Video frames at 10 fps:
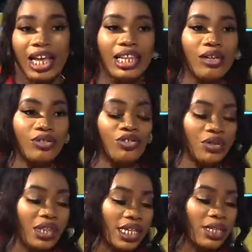now, the
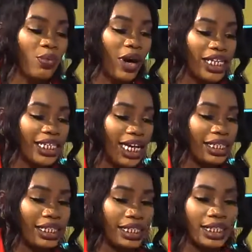truth is, white has
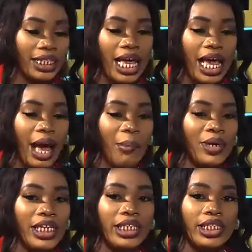this
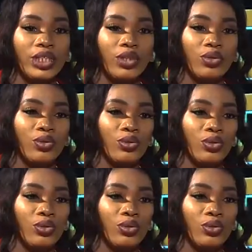ability to,